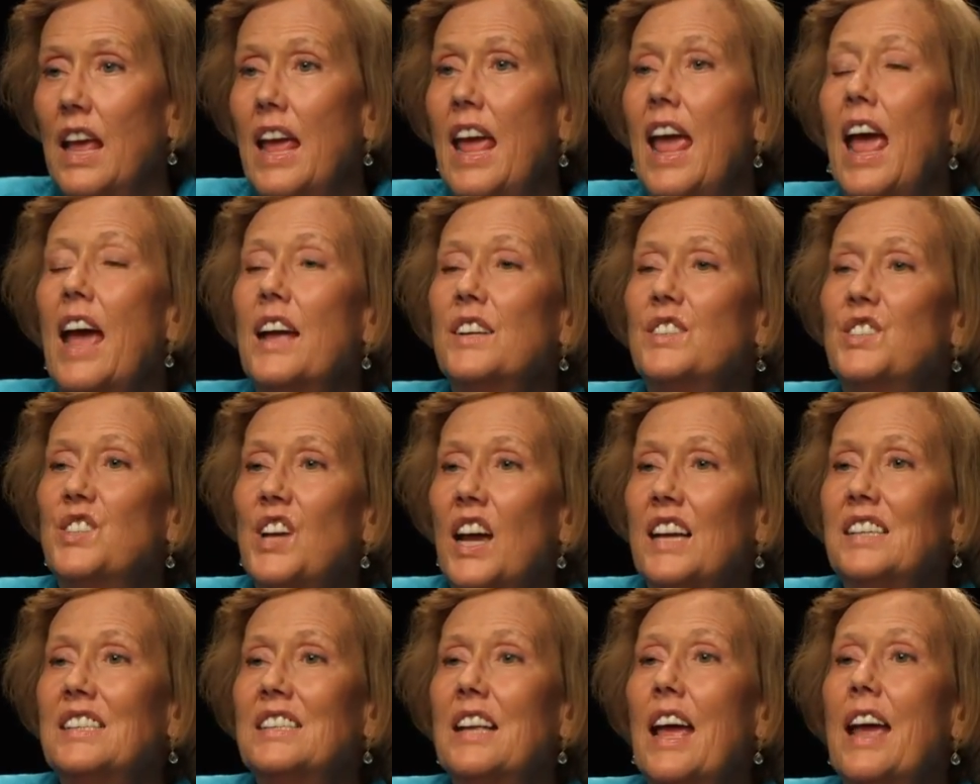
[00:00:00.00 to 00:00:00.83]
And
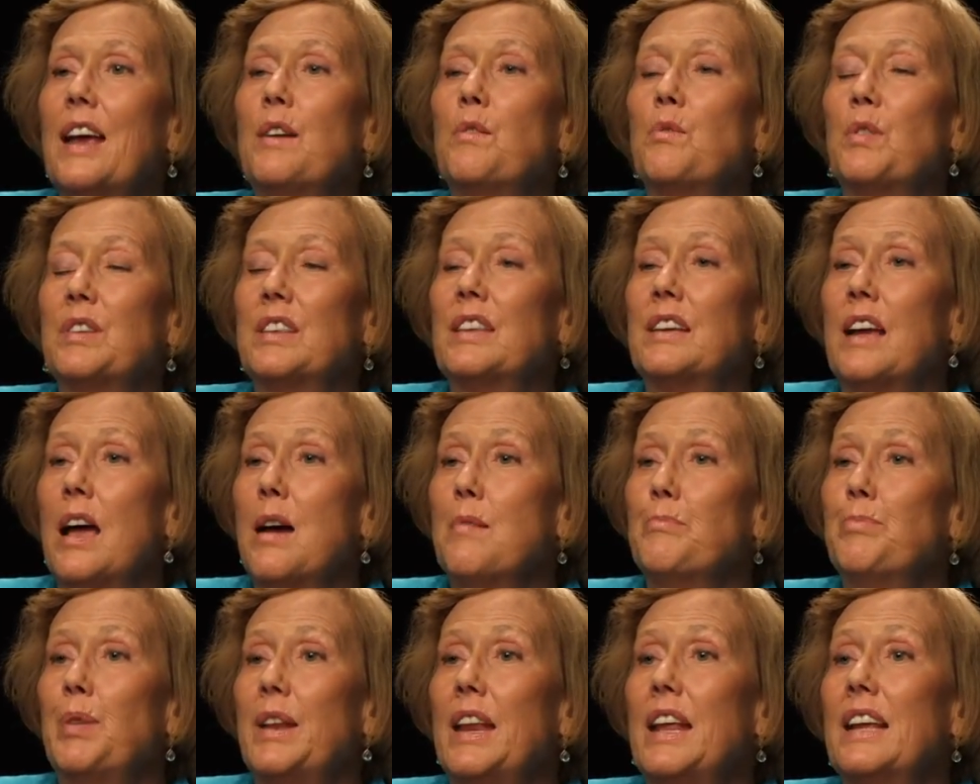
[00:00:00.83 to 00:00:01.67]
just like with
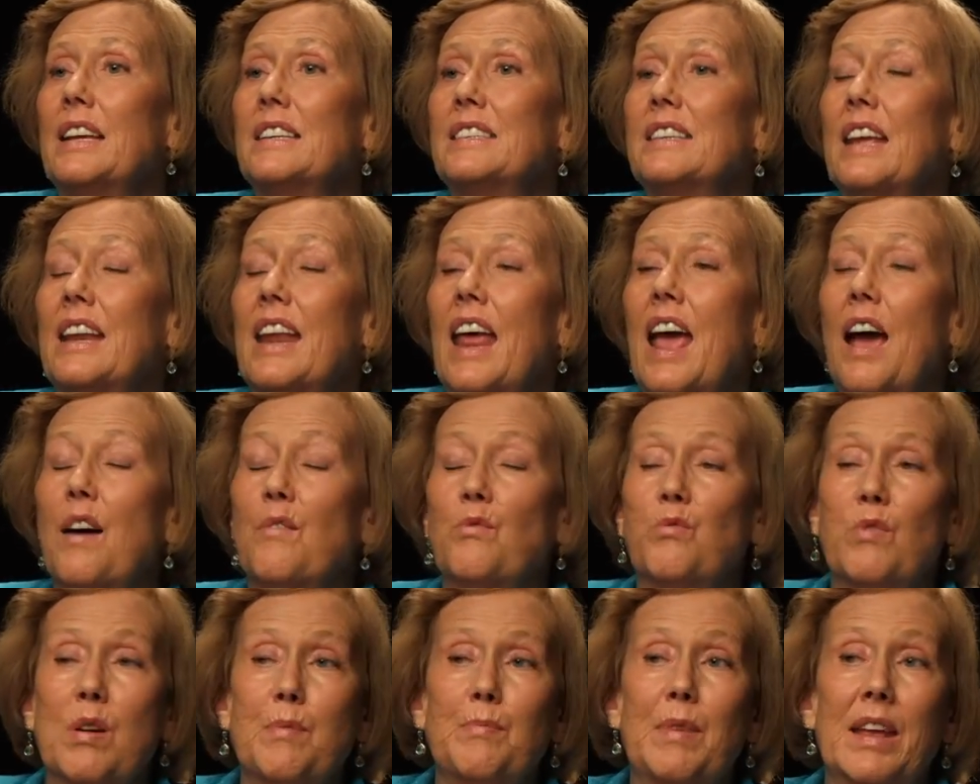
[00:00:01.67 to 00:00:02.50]
companies that have
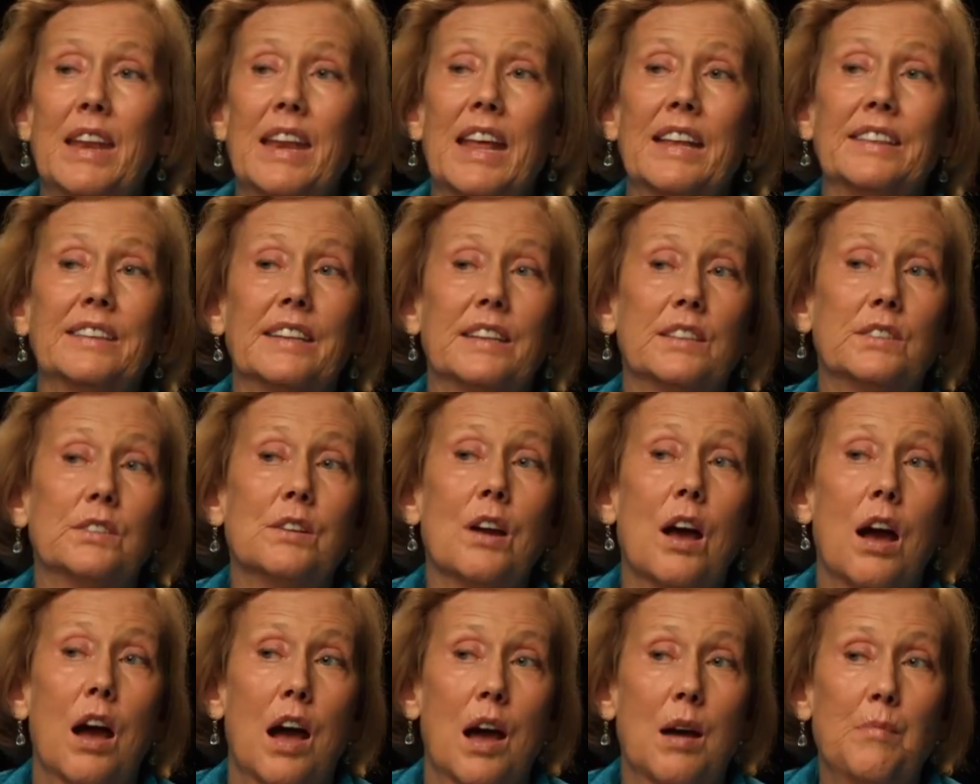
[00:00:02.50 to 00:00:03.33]
women at the
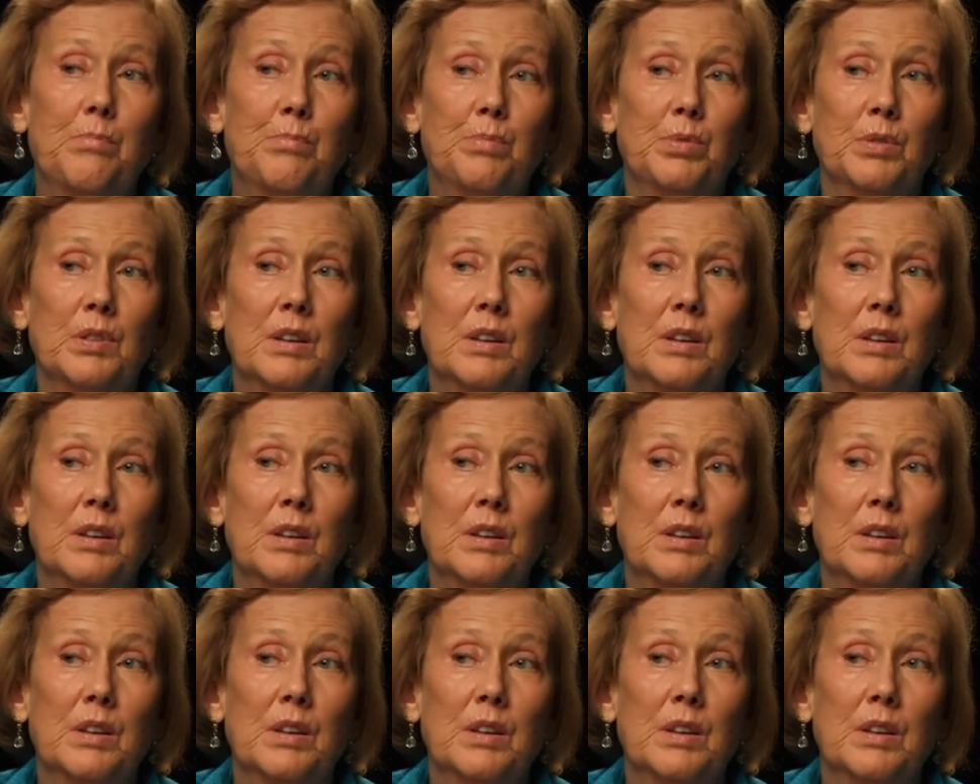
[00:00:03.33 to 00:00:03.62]
top,